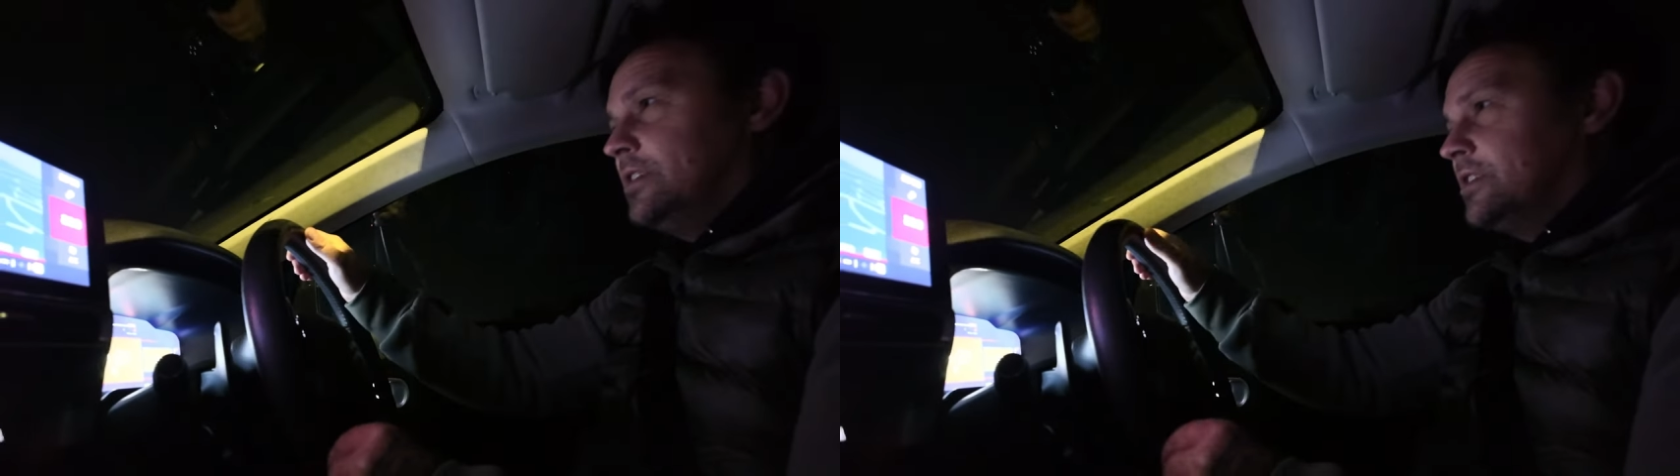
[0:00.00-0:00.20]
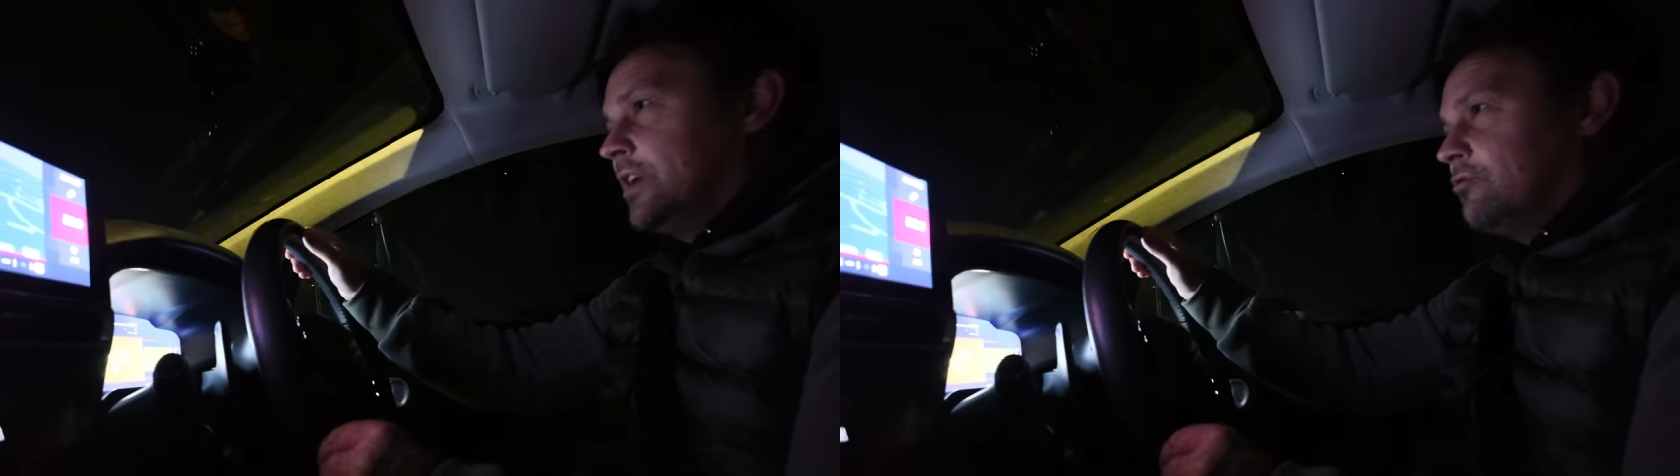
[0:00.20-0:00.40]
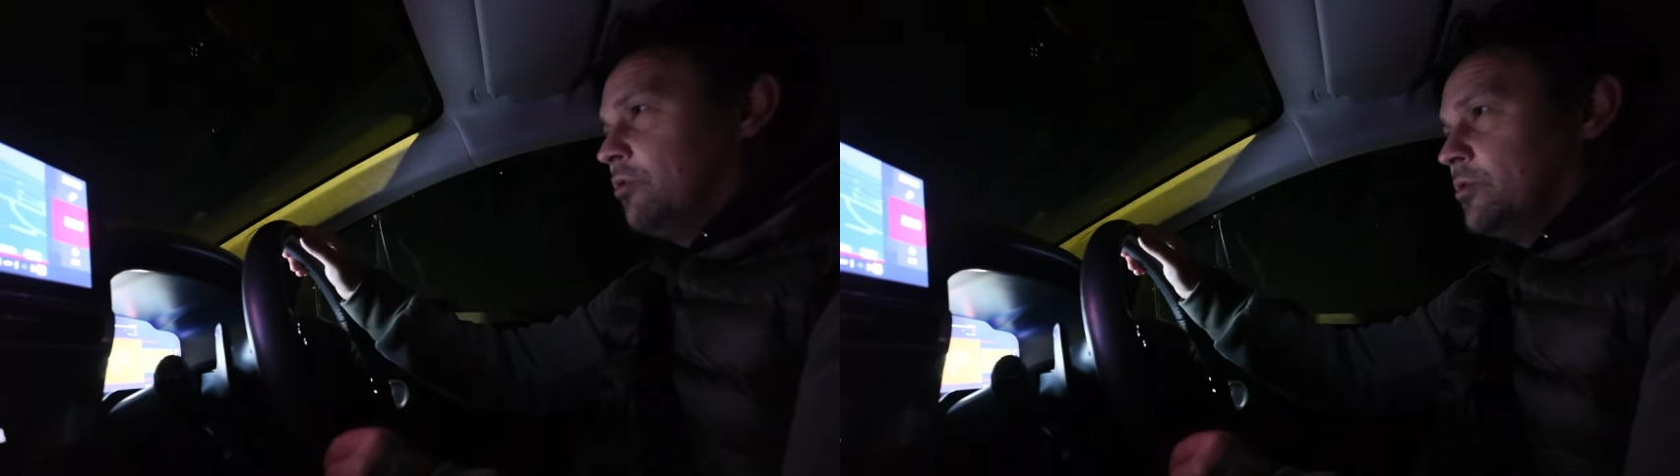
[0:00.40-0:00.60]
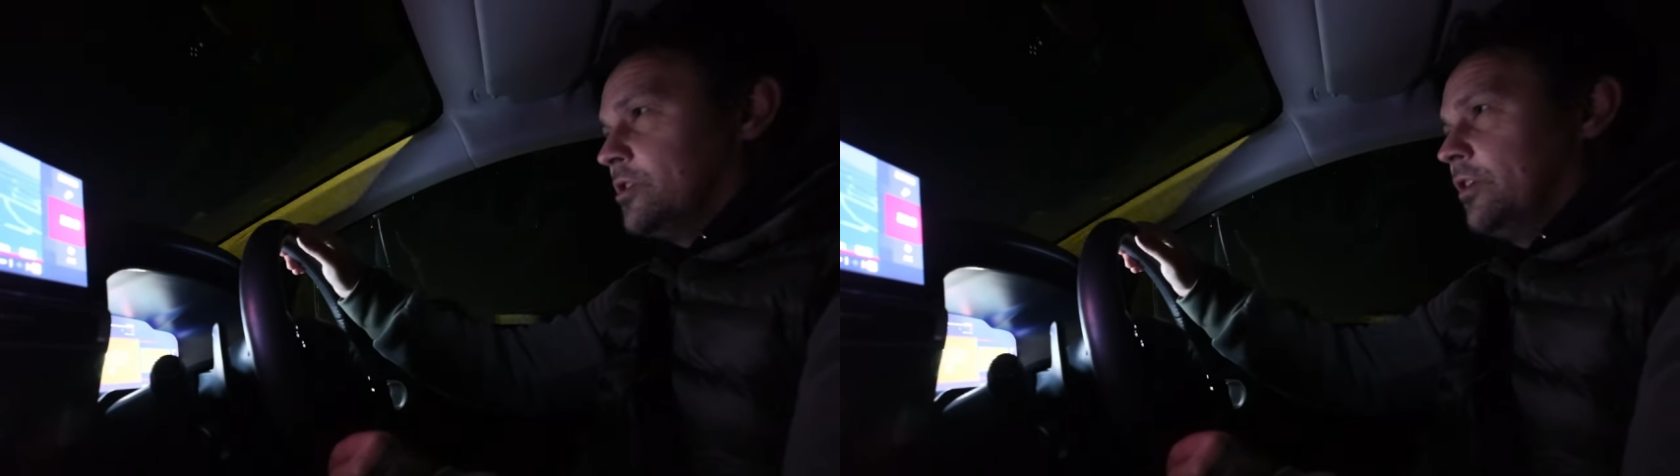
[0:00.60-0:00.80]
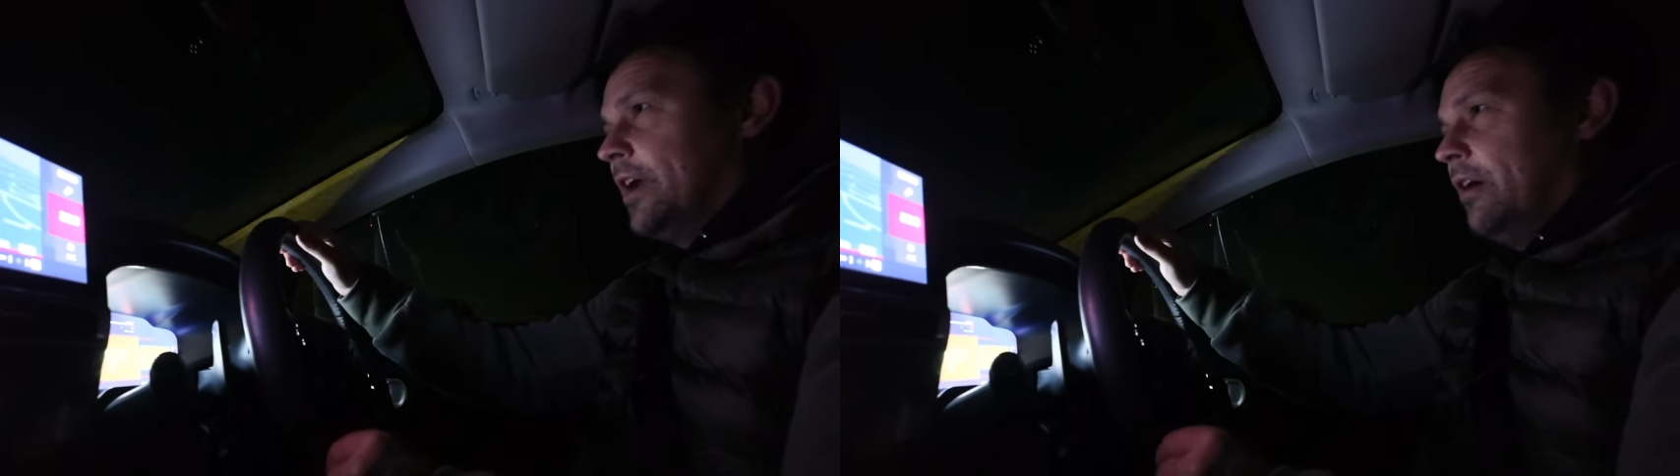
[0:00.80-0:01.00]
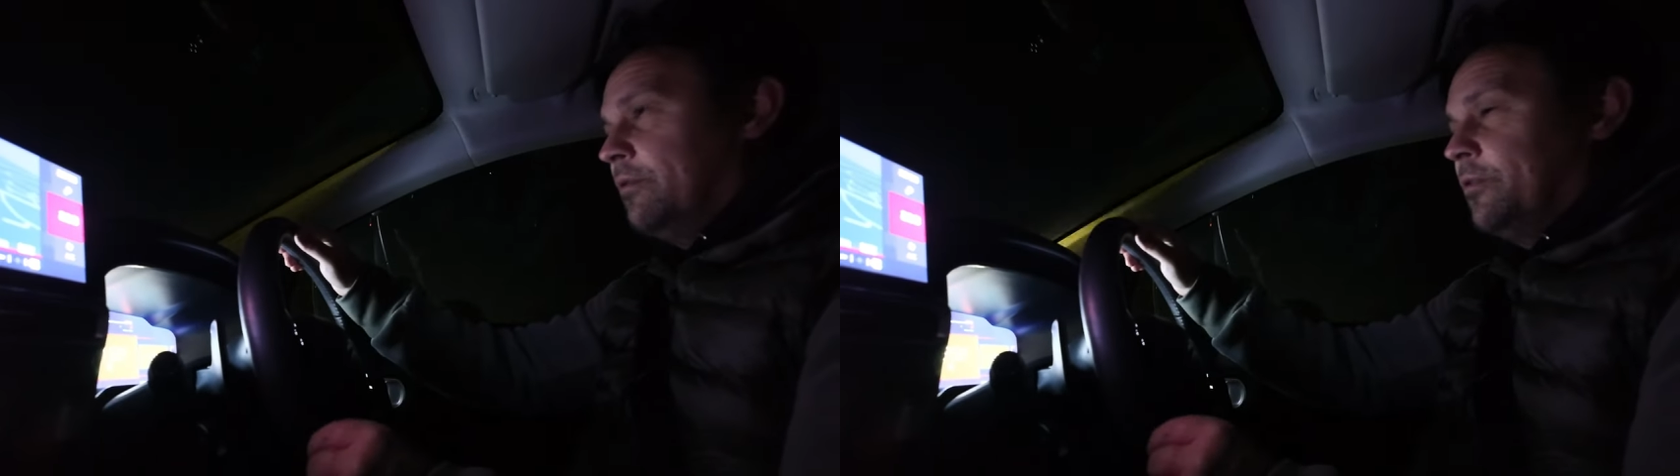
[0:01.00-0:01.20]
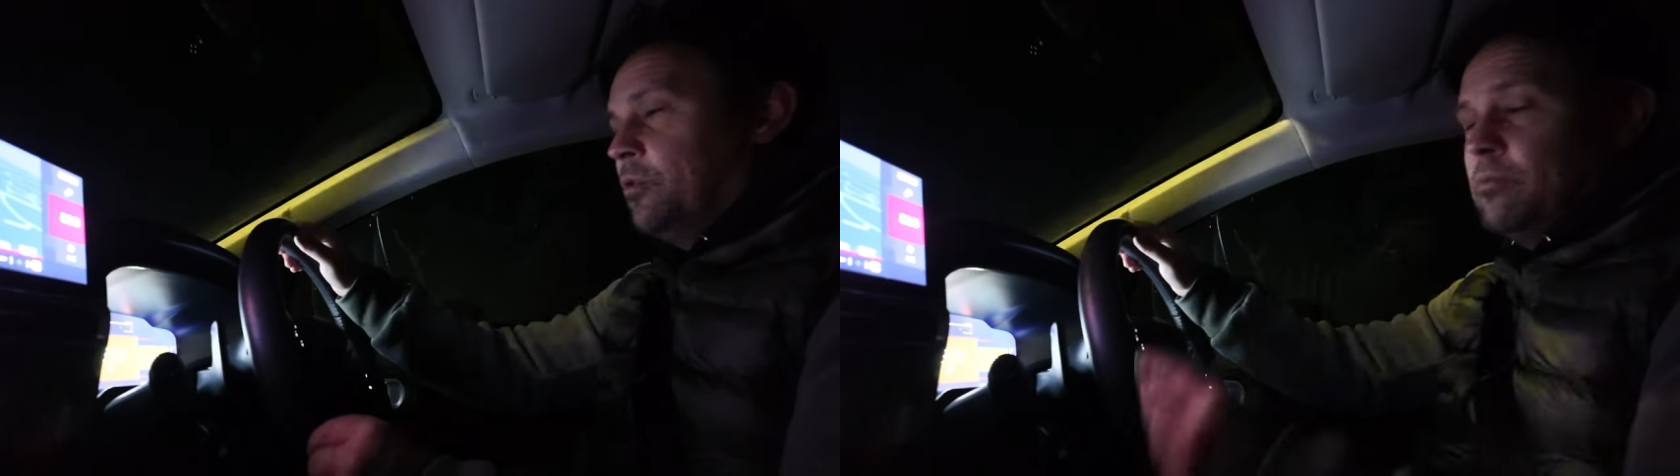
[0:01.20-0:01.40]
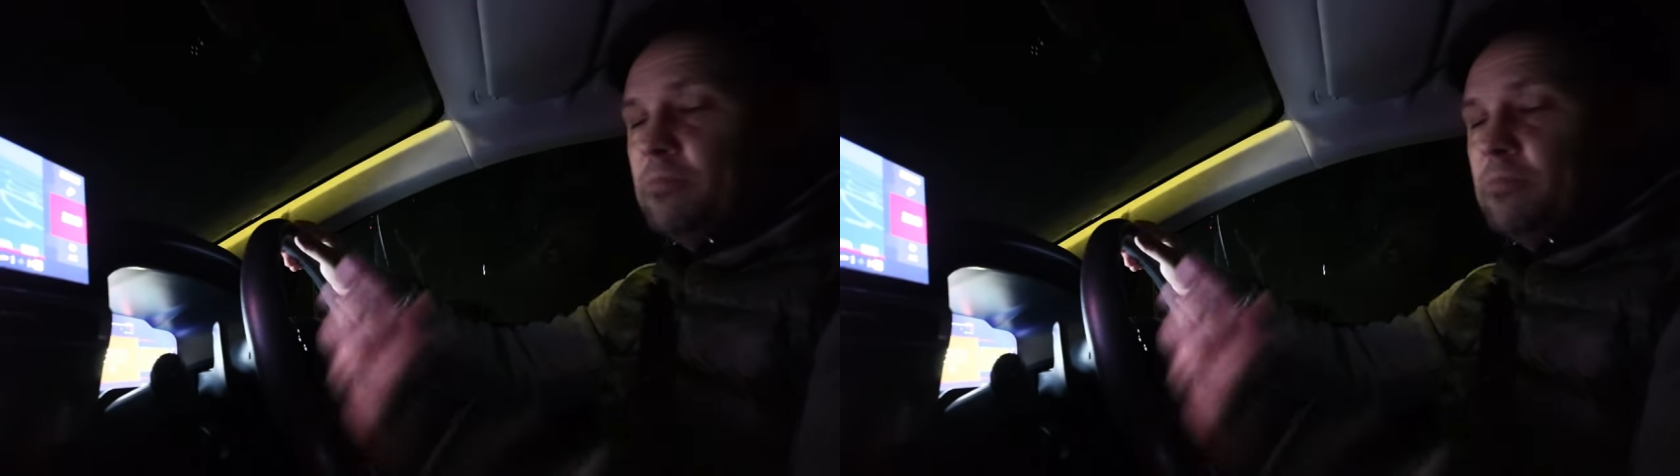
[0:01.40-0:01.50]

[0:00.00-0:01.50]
etc., and what to look out for,